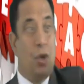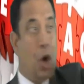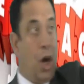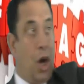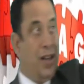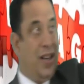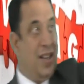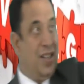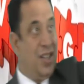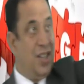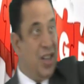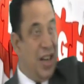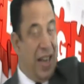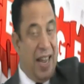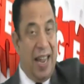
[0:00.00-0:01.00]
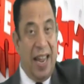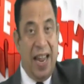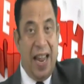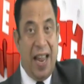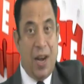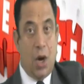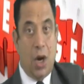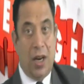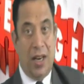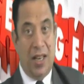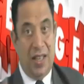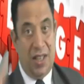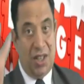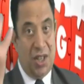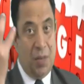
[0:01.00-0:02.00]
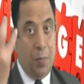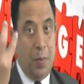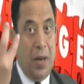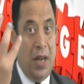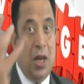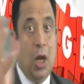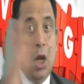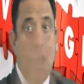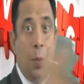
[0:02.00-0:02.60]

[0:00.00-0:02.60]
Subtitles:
organization A and organization B.